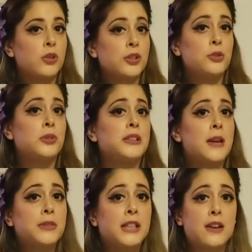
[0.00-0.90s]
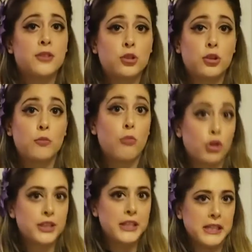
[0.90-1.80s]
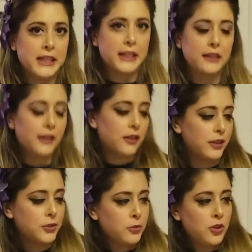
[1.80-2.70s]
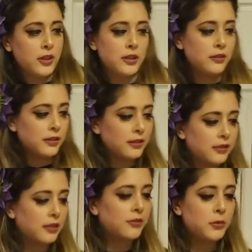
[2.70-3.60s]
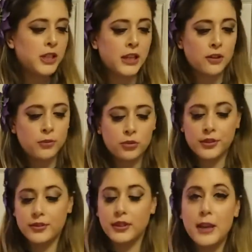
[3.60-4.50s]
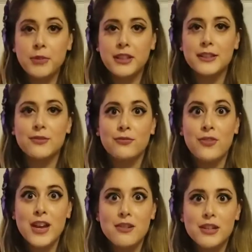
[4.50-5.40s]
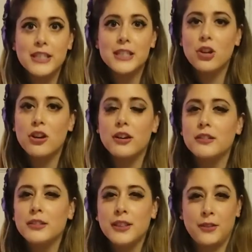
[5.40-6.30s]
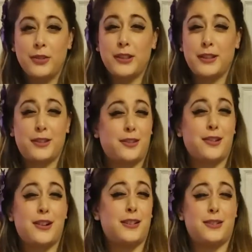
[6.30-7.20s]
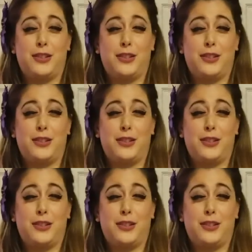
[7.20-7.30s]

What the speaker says: we're gonna do a lemon lavender martini. Now this one, you have to be careful because lemon is very tart. I feel like your eye,